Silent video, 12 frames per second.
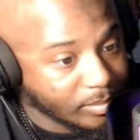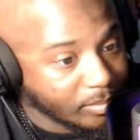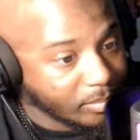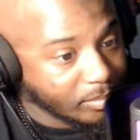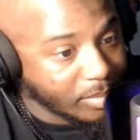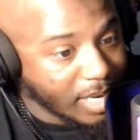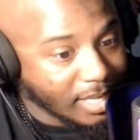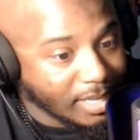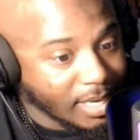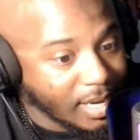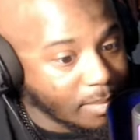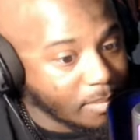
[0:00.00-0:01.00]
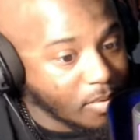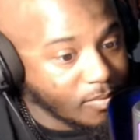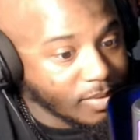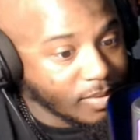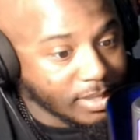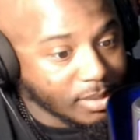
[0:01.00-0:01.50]
But I think they both did
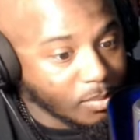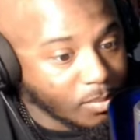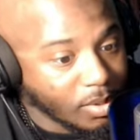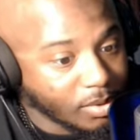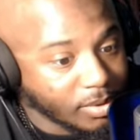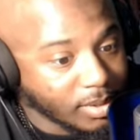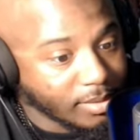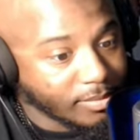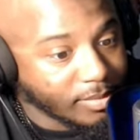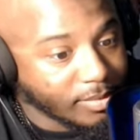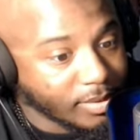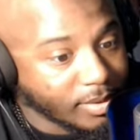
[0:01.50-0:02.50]
some weird stuff here.